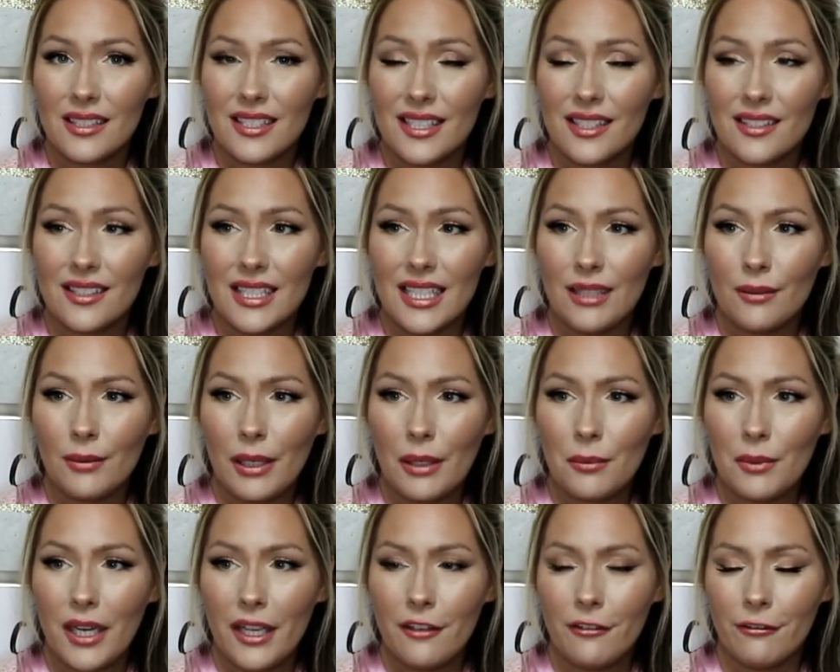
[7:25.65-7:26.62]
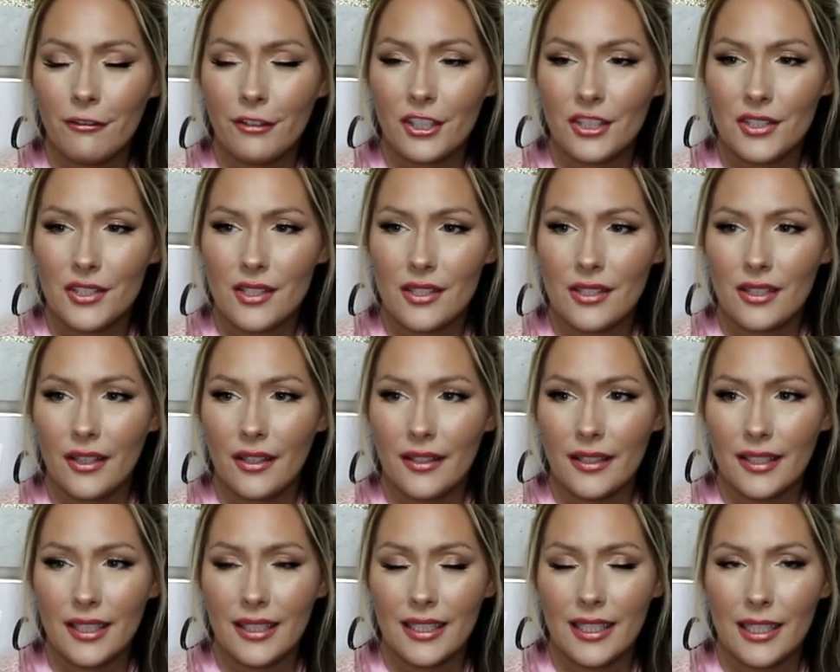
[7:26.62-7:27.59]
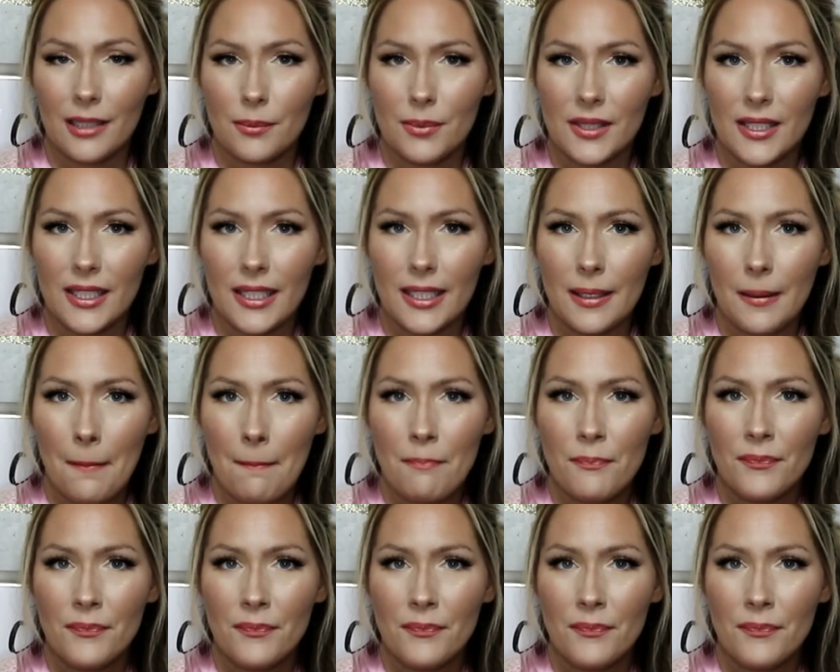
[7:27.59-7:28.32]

Seriously, like when I first started Ipsy,